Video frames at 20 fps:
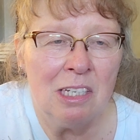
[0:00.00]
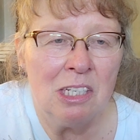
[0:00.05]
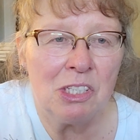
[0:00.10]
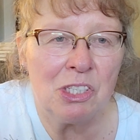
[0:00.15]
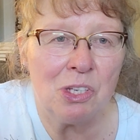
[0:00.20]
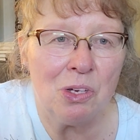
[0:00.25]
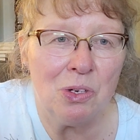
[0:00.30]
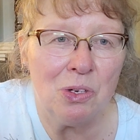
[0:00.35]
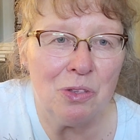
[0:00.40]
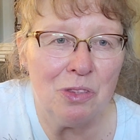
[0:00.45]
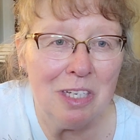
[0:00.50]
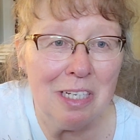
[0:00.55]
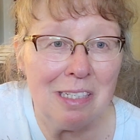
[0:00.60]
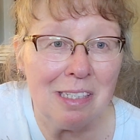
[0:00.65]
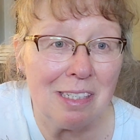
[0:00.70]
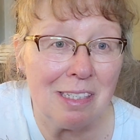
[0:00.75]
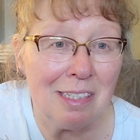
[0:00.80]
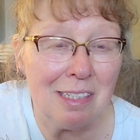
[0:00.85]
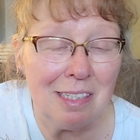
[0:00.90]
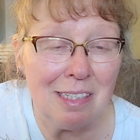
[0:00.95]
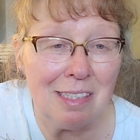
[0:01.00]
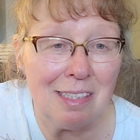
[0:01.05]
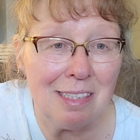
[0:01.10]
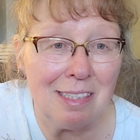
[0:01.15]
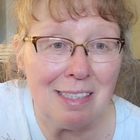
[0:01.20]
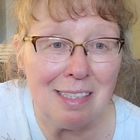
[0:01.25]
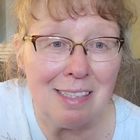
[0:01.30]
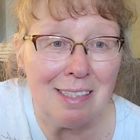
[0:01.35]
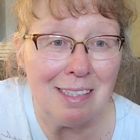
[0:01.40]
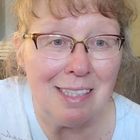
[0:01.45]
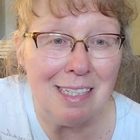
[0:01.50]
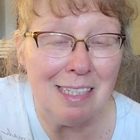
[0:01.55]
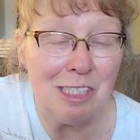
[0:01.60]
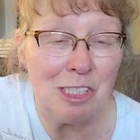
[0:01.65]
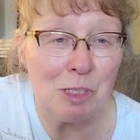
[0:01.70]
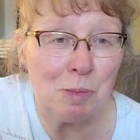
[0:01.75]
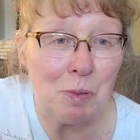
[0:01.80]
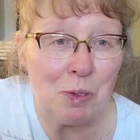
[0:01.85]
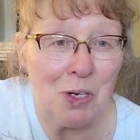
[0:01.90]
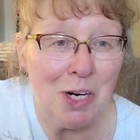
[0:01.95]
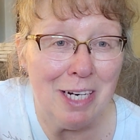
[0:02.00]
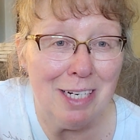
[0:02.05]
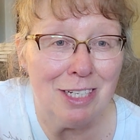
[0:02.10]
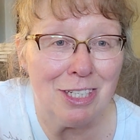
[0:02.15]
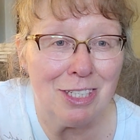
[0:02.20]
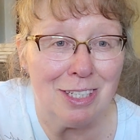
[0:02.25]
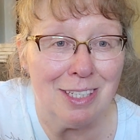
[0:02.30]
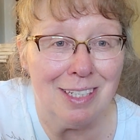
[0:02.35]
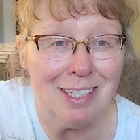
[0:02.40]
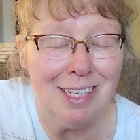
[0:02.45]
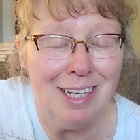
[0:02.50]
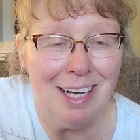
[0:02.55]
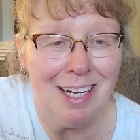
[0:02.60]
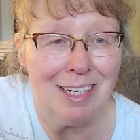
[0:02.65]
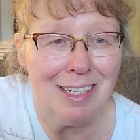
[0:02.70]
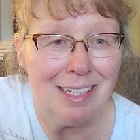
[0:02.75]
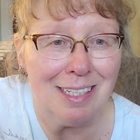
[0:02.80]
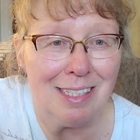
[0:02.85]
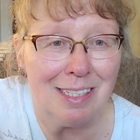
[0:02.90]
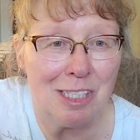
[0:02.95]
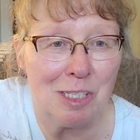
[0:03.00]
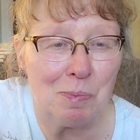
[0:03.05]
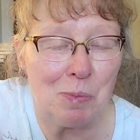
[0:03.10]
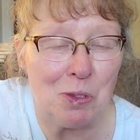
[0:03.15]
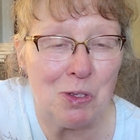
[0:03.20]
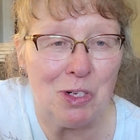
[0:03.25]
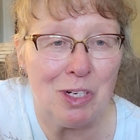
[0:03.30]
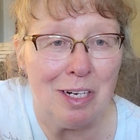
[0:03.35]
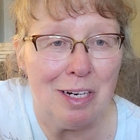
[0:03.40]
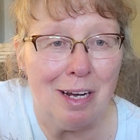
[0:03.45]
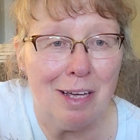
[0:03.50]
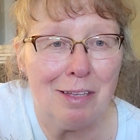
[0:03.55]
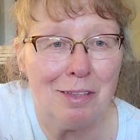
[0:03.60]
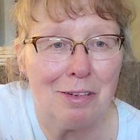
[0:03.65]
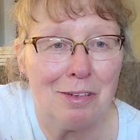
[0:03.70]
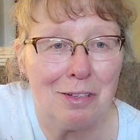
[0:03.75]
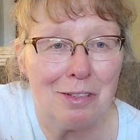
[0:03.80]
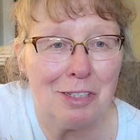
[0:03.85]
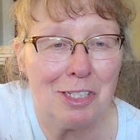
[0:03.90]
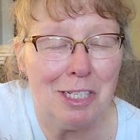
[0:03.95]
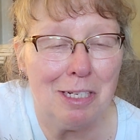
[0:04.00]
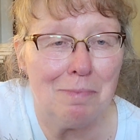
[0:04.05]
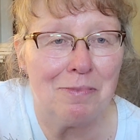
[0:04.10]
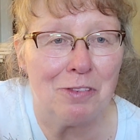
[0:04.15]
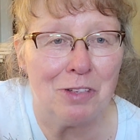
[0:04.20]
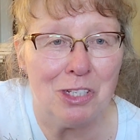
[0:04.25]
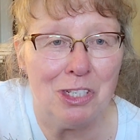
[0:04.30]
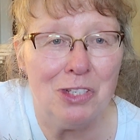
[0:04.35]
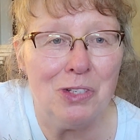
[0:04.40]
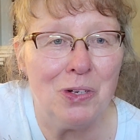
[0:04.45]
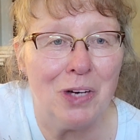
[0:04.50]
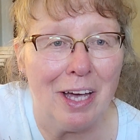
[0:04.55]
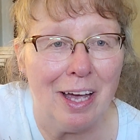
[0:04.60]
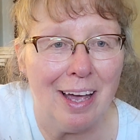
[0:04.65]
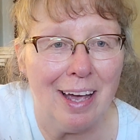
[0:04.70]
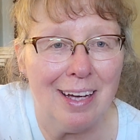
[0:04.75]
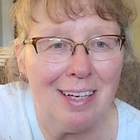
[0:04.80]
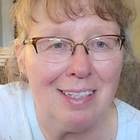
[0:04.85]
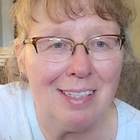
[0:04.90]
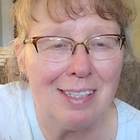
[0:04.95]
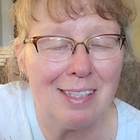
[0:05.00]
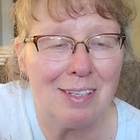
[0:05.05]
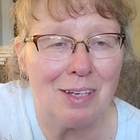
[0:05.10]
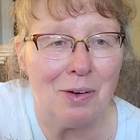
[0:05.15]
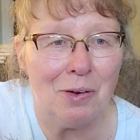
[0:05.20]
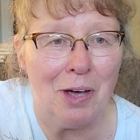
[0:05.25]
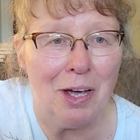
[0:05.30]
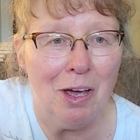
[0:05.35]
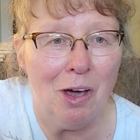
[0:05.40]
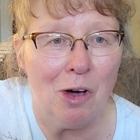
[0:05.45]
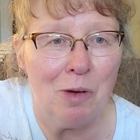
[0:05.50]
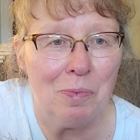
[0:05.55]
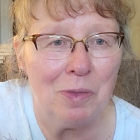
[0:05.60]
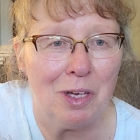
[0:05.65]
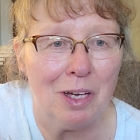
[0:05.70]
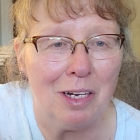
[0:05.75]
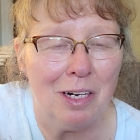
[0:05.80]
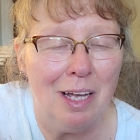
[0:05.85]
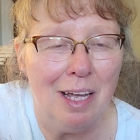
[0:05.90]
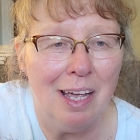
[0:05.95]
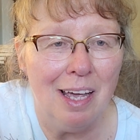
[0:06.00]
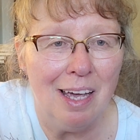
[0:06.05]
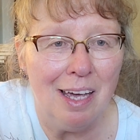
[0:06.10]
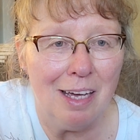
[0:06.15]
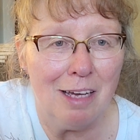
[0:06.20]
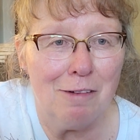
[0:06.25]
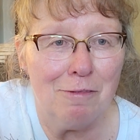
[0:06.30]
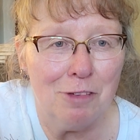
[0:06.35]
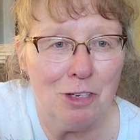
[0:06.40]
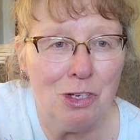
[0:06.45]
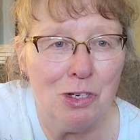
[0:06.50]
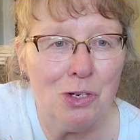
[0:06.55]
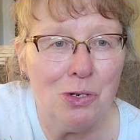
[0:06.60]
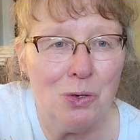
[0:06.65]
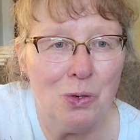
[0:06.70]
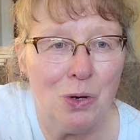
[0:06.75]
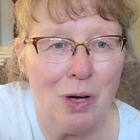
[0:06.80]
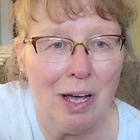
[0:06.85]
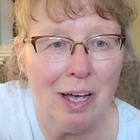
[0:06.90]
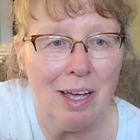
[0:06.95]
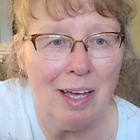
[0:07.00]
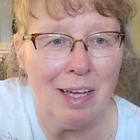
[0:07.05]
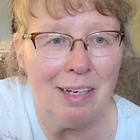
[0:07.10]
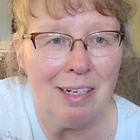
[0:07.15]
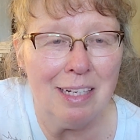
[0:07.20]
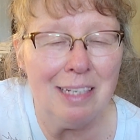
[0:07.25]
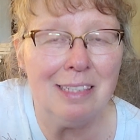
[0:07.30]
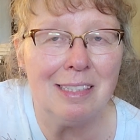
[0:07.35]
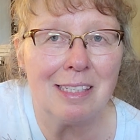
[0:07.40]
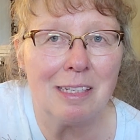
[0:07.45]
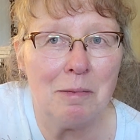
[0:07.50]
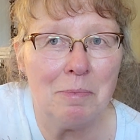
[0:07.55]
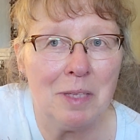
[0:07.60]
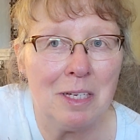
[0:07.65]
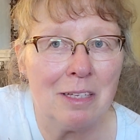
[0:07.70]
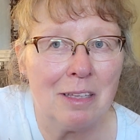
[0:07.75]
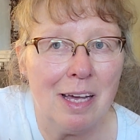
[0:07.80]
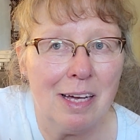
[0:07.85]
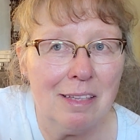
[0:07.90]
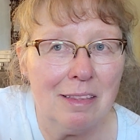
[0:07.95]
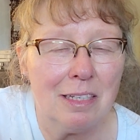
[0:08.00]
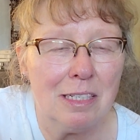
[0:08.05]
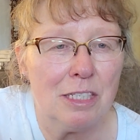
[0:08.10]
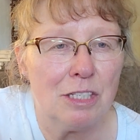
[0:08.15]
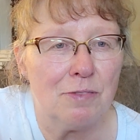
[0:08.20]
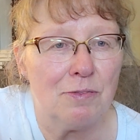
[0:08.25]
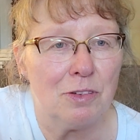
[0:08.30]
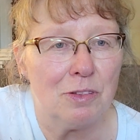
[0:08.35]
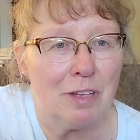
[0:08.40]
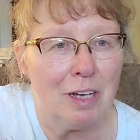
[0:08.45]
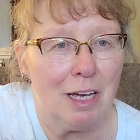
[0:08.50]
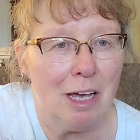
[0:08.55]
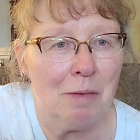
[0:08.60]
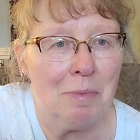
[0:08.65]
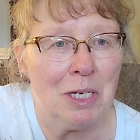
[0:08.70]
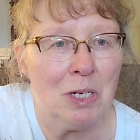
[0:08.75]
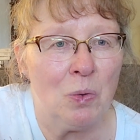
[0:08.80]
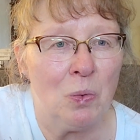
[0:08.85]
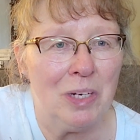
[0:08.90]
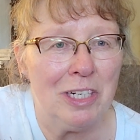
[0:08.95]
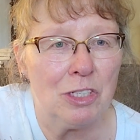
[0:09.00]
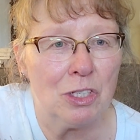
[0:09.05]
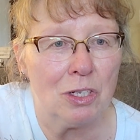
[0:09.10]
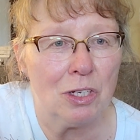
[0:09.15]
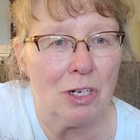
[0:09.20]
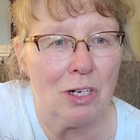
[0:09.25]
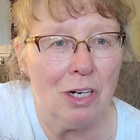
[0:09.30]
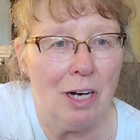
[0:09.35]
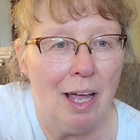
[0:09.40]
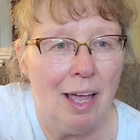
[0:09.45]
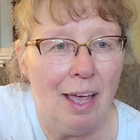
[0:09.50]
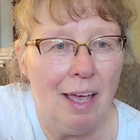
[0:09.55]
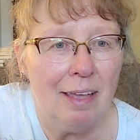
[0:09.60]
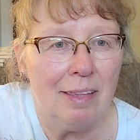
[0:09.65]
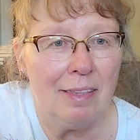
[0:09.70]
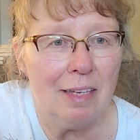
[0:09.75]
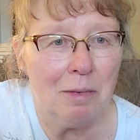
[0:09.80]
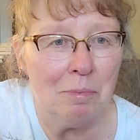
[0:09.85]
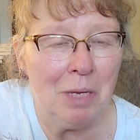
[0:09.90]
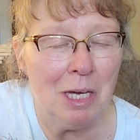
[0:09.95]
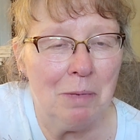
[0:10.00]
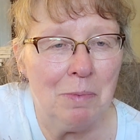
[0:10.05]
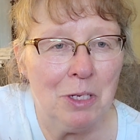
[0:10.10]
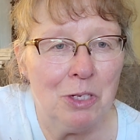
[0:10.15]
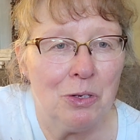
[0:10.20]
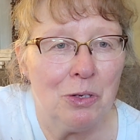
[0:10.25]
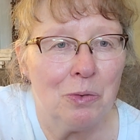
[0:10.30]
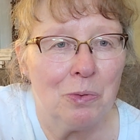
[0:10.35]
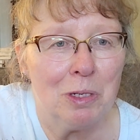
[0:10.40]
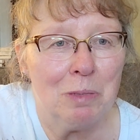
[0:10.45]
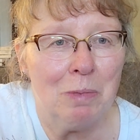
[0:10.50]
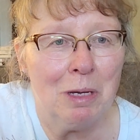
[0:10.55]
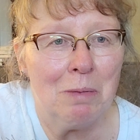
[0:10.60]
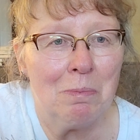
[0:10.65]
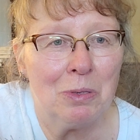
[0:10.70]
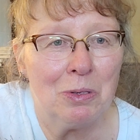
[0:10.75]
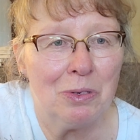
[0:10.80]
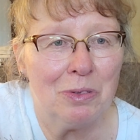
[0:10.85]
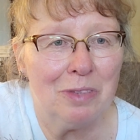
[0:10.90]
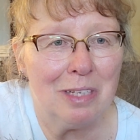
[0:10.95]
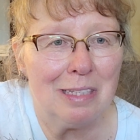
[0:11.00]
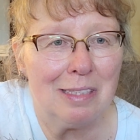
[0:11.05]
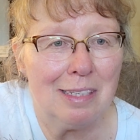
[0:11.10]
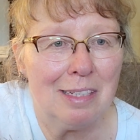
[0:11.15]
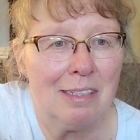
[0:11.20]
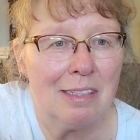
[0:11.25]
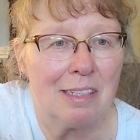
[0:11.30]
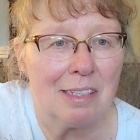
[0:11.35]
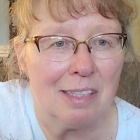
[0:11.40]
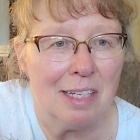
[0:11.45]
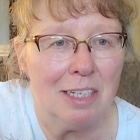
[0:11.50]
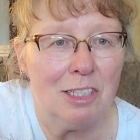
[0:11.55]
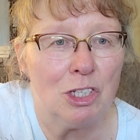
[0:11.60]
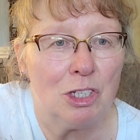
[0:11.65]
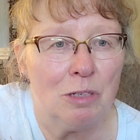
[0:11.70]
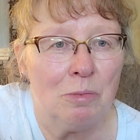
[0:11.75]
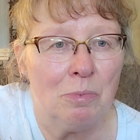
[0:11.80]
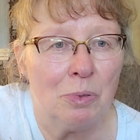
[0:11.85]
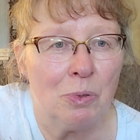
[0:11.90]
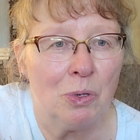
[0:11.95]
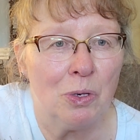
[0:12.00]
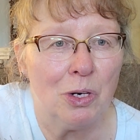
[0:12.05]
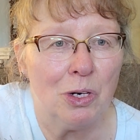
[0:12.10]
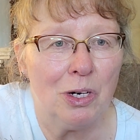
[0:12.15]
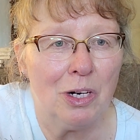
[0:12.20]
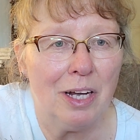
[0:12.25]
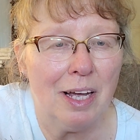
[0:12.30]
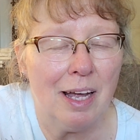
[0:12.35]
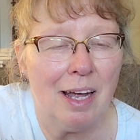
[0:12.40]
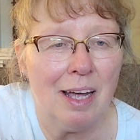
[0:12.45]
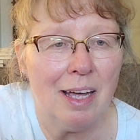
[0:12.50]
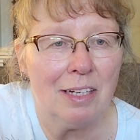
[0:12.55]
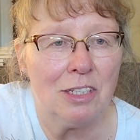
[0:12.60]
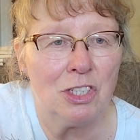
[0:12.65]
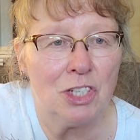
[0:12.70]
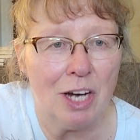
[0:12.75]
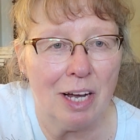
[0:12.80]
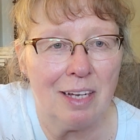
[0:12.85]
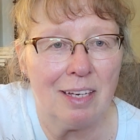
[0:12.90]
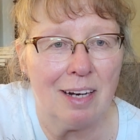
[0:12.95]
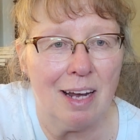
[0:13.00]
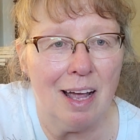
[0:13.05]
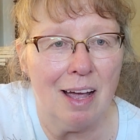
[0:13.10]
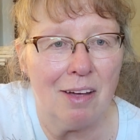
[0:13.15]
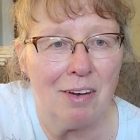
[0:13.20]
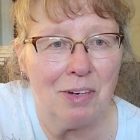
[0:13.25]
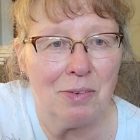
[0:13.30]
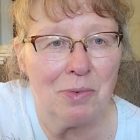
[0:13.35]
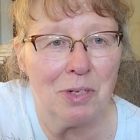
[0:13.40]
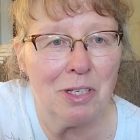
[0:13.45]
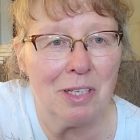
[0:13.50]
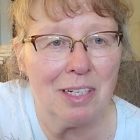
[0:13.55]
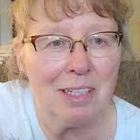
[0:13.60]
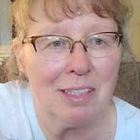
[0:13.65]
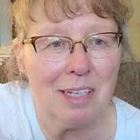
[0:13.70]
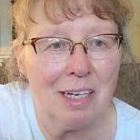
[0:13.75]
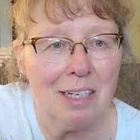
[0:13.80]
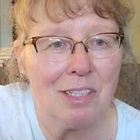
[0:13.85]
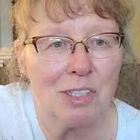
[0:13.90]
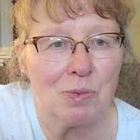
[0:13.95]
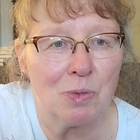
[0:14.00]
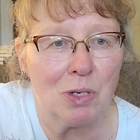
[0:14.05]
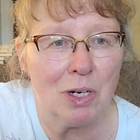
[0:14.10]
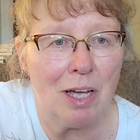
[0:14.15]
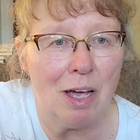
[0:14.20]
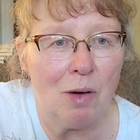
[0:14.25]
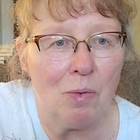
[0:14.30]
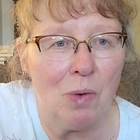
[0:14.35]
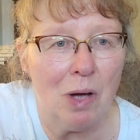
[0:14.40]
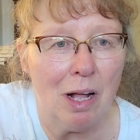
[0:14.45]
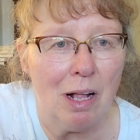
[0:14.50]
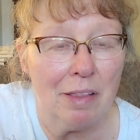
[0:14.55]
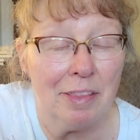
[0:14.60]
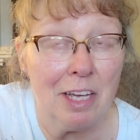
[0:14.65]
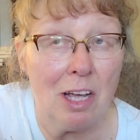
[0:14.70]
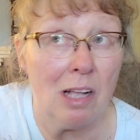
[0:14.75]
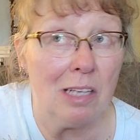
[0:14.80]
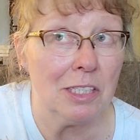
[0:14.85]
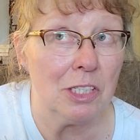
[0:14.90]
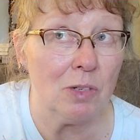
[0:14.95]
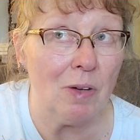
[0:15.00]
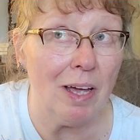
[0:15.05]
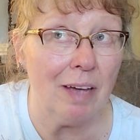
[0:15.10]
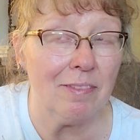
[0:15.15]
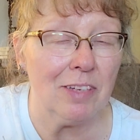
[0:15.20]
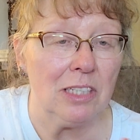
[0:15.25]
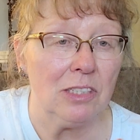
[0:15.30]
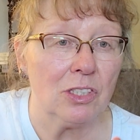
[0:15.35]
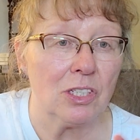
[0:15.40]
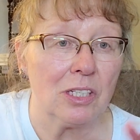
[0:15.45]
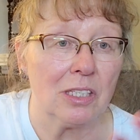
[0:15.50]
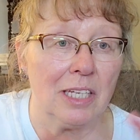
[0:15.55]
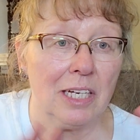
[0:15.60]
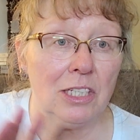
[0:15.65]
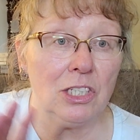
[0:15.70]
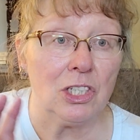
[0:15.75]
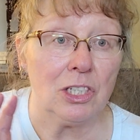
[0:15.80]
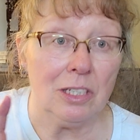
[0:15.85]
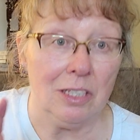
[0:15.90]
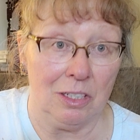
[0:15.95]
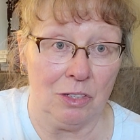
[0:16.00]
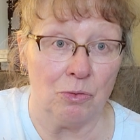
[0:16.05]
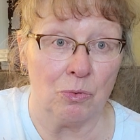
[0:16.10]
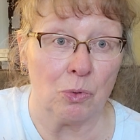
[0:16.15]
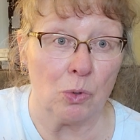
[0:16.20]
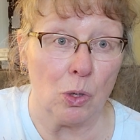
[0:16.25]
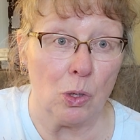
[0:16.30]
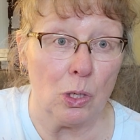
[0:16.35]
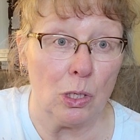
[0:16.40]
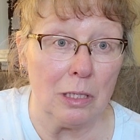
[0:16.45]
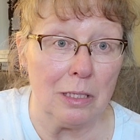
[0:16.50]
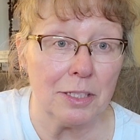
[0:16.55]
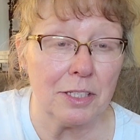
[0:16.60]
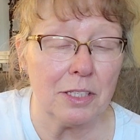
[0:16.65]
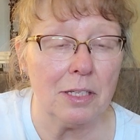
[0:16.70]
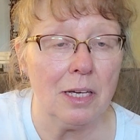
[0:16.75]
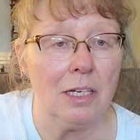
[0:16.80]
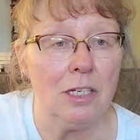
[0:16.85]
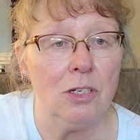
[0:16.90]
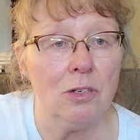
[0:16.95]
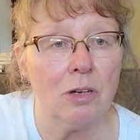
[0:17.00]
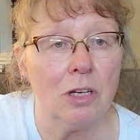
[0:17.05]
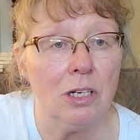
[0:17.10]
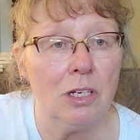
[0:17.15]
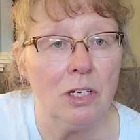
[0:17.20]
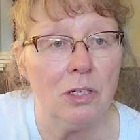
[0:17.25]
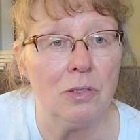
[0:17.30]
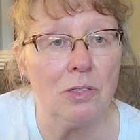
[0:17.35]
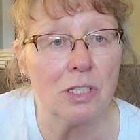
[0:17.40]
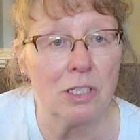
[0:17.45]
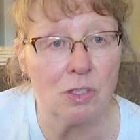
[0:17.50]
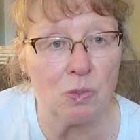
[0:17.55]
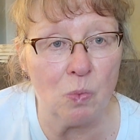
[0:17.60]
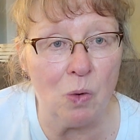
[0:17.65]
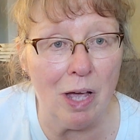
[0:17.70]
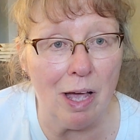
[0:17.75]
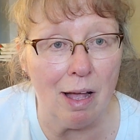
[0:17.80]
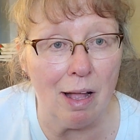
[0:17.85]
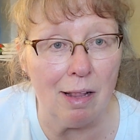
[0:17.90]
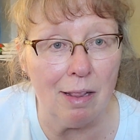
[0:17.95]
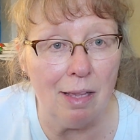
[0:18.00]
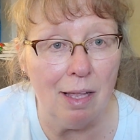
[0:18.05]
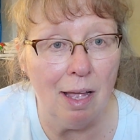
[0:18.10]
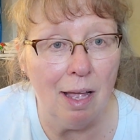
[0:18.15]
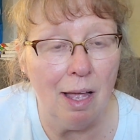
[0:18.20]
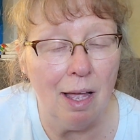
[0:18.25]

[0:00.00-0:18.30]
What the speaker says: So this little inspiration has spurred another tip for you guys. So I hope that if you need something like this for the coming winter, that maybe you'll remember this insulation board and check it out. It really does work out well. They also have insulation in rolls that you can use as well.